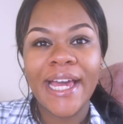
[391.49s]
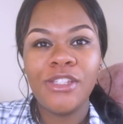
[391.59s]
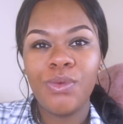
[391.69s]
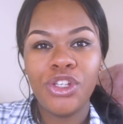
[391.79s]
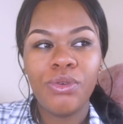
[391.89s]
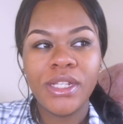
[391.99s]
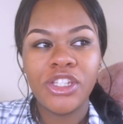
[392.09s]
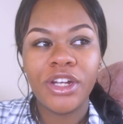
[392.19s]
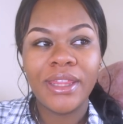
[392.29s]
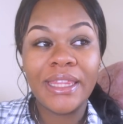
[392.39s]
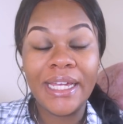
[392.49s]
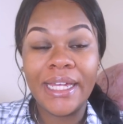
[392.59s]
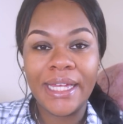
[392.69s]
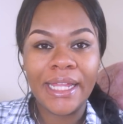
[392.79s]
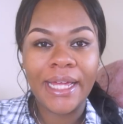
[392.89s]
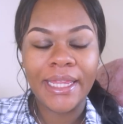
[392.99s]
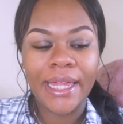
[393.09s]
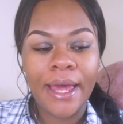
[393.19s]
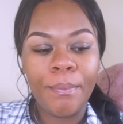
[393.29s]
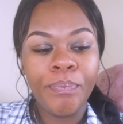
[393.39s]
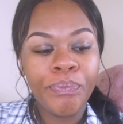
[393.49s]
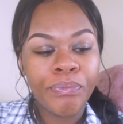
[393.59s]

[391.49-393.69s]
That's when you can start thinking like that.